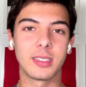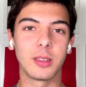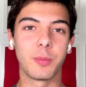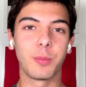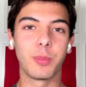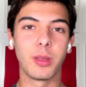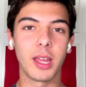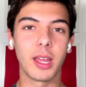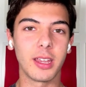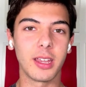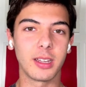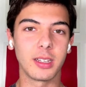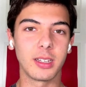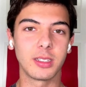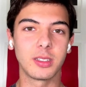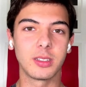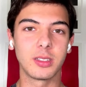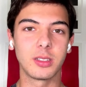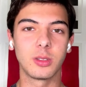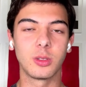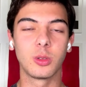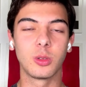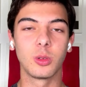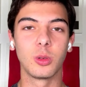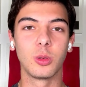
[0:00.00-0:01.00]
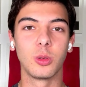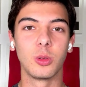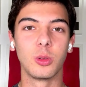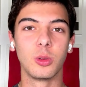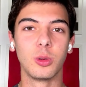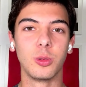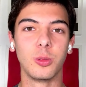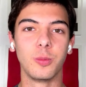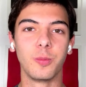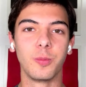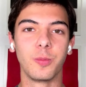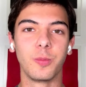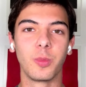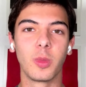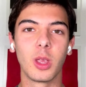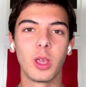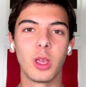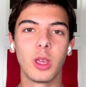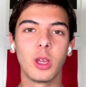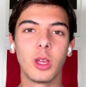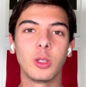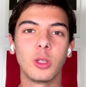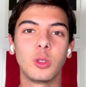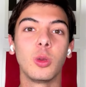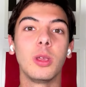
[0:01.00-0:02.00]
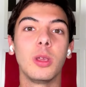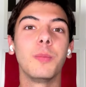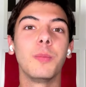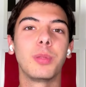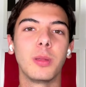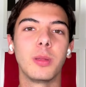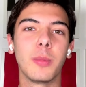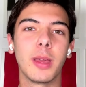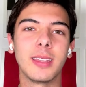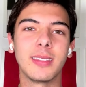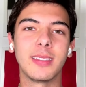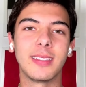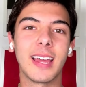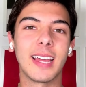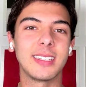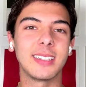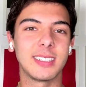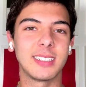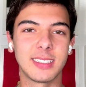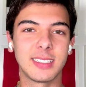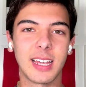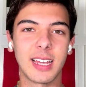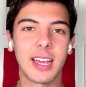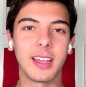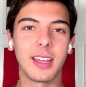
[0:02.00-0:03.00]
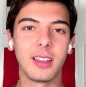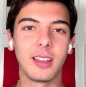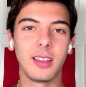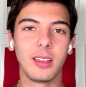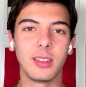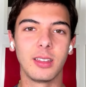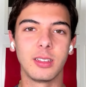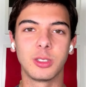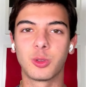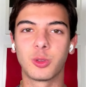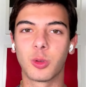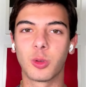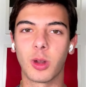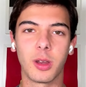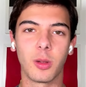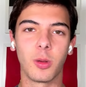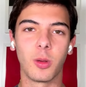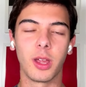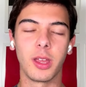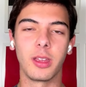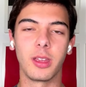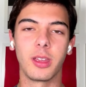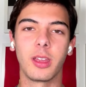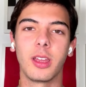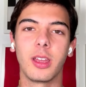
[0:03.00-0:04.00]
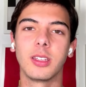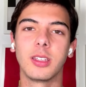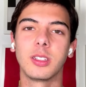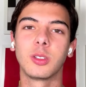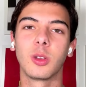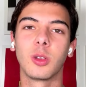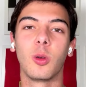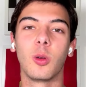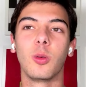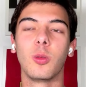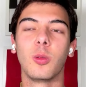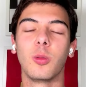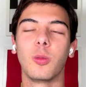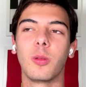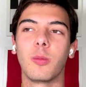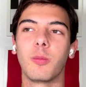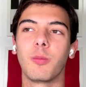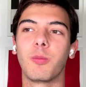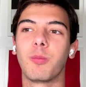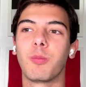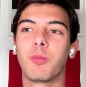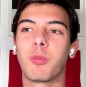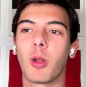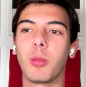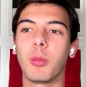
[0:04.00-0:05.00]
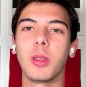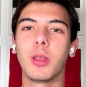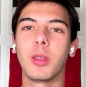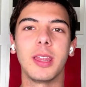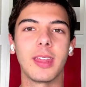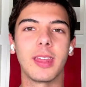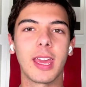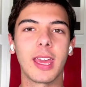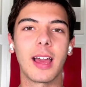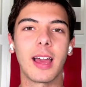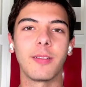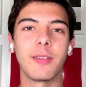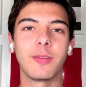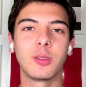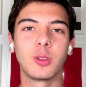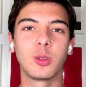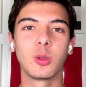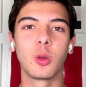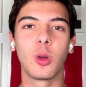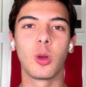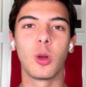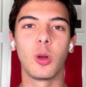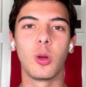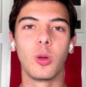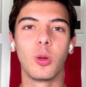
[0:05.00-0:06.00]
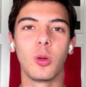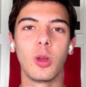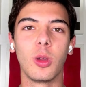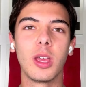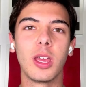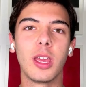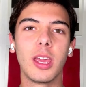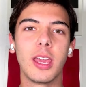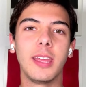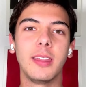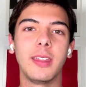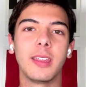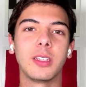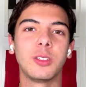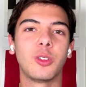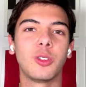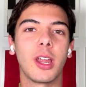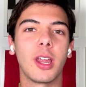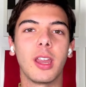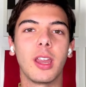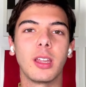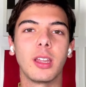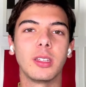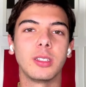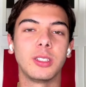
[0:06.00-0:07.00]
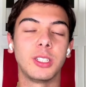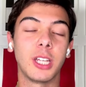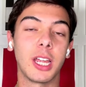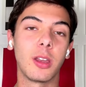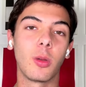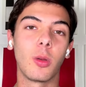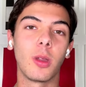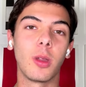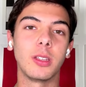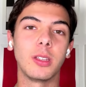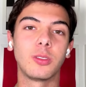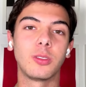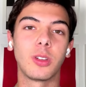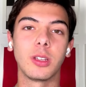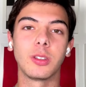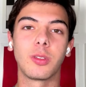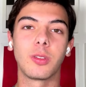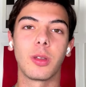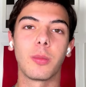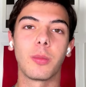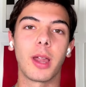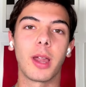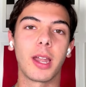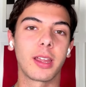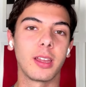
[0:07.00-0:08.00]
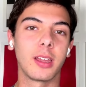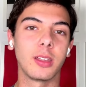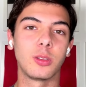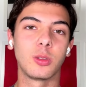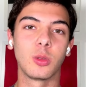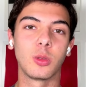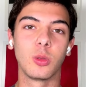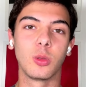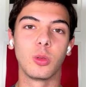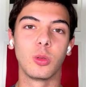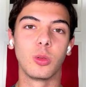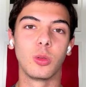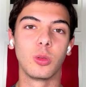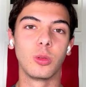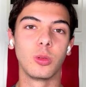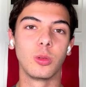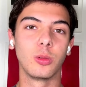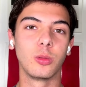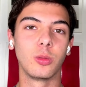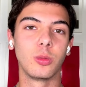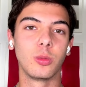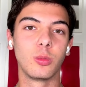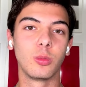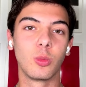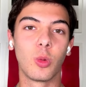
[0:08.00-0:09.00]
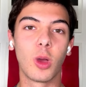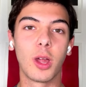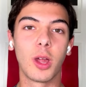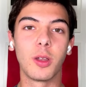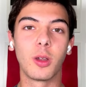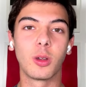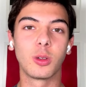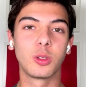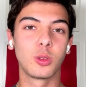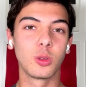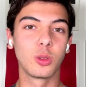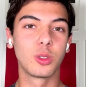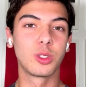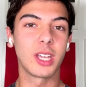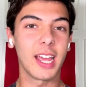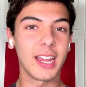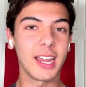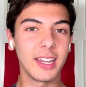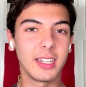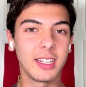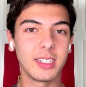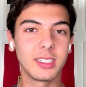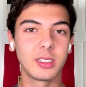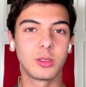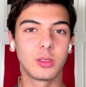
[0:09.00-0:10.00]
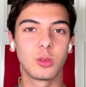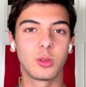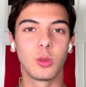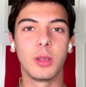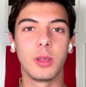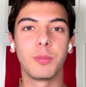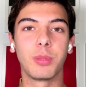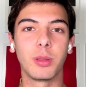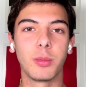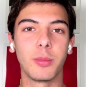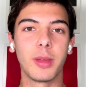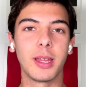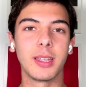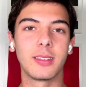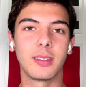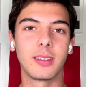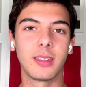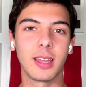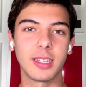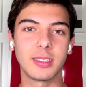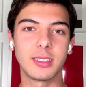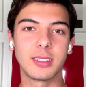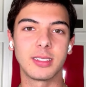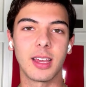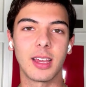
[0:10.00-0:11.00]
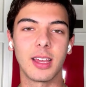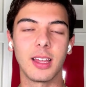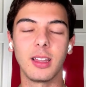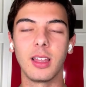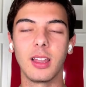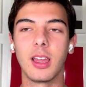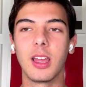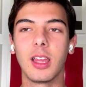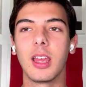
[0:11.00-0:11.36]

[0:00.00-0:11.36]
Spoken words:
the players to implement that style straight away. So probably they have to go in the January transfer market to one or two signings to implement that style.